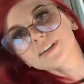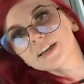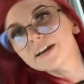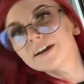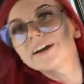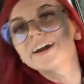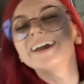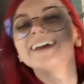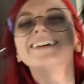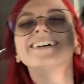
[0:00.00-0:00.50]

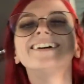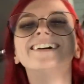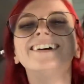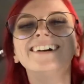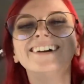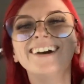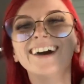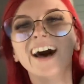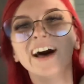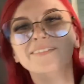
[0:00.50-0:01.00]
All right.
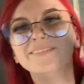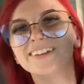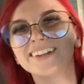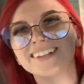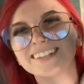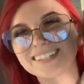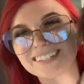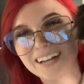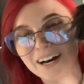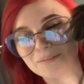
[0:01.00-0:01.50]
I'm going
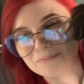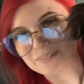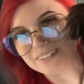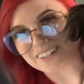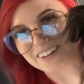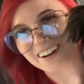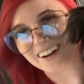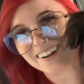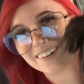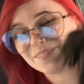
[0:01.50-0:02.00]
to stop
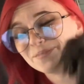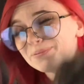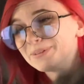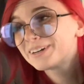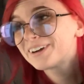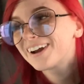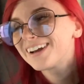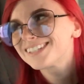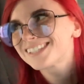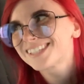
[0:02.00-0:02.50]

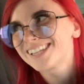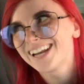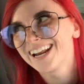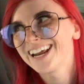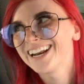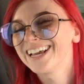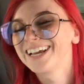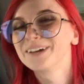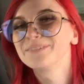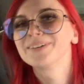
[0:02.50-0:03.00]

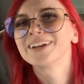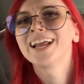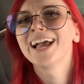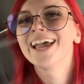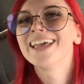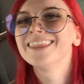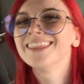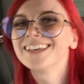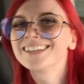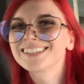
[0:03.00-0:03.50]
procrastinating. I'm going to
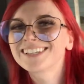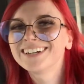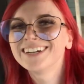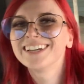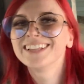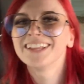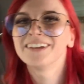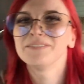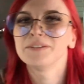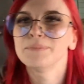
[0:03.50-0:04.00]
end this. All
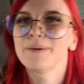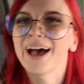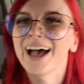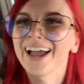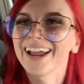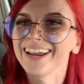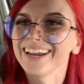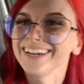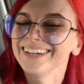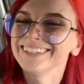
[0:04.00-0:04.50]
right. Love you.
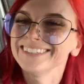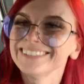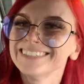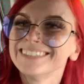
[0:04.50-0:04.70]
Bye.